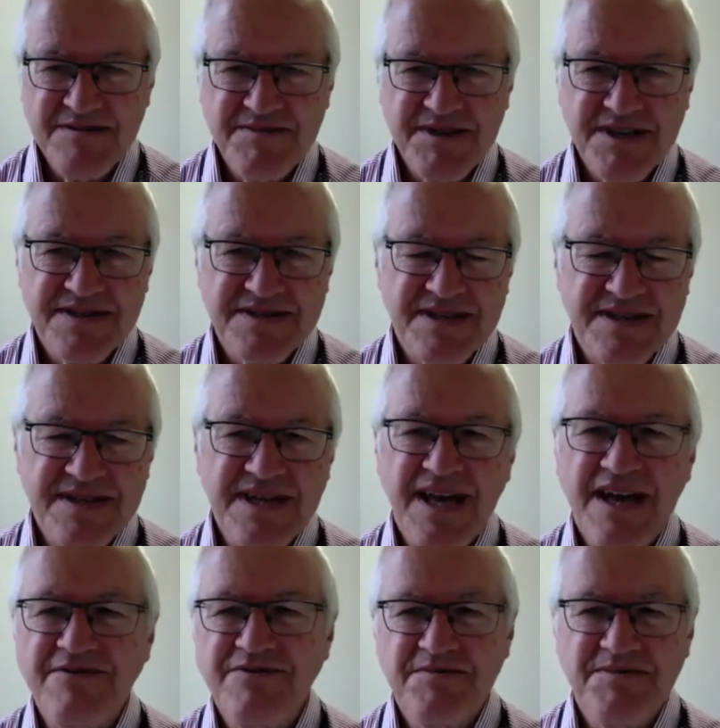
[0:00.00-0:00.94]
because I think
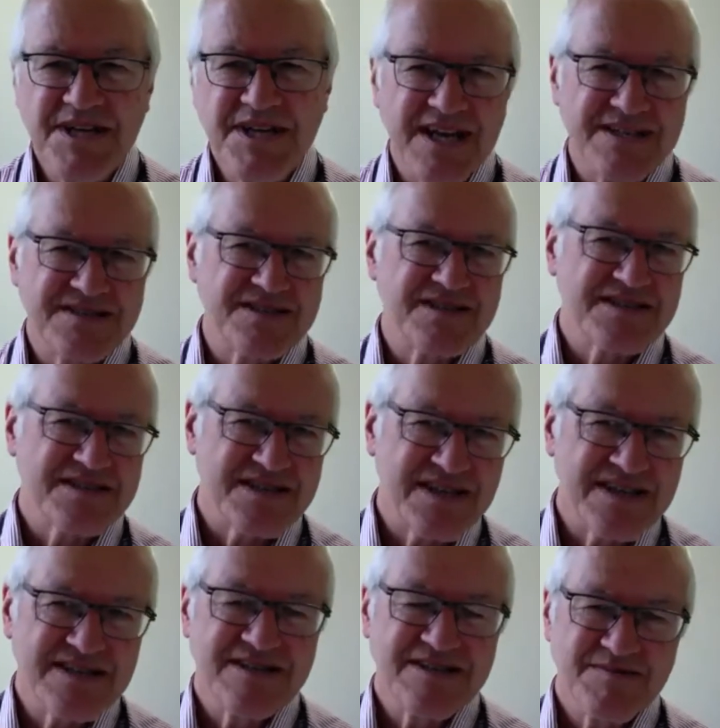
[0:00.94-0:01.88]
everybody gets
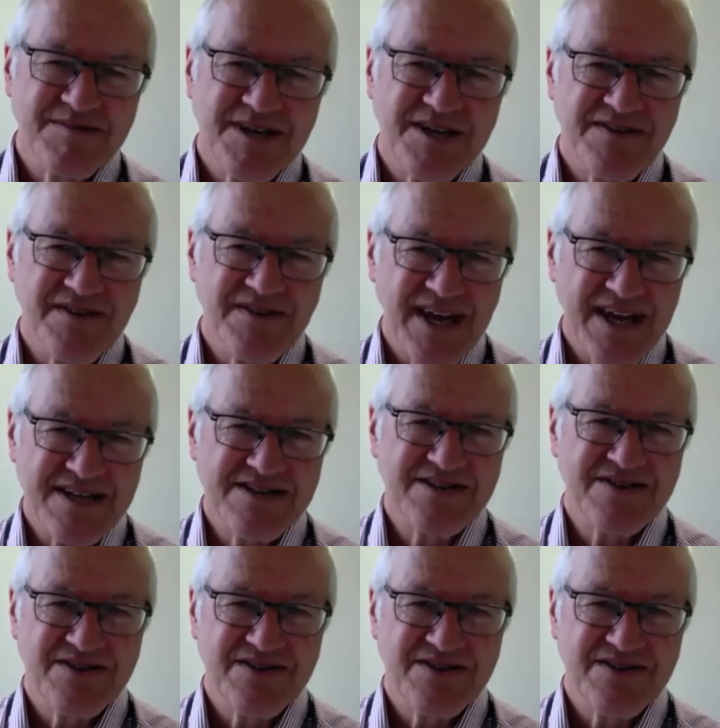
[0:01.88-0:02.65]
excited about the end